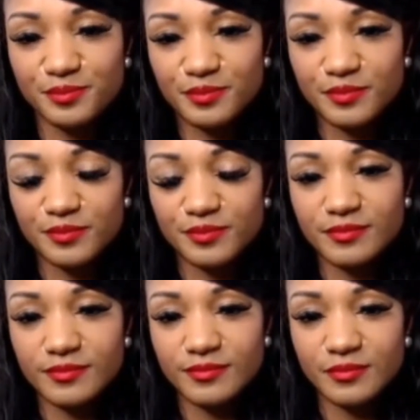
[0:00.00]

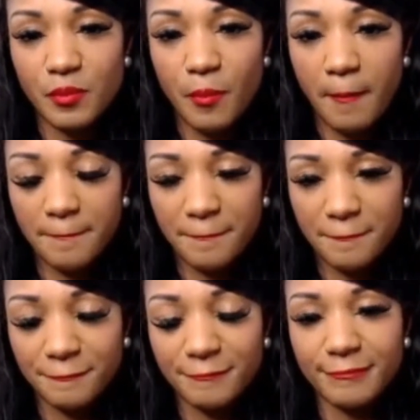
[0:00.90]

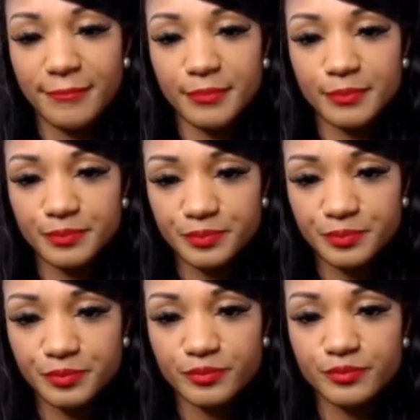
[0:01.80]

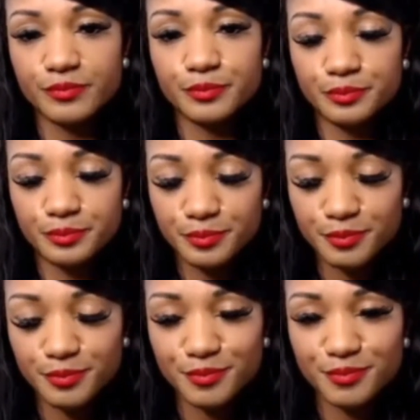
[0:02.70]

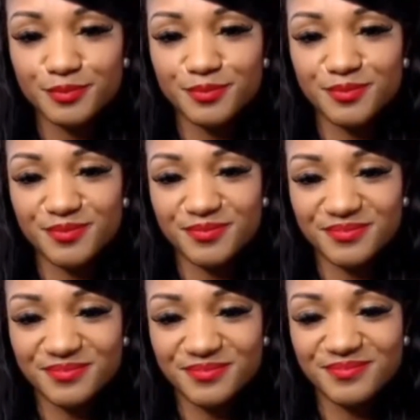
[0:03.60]
(not speaking)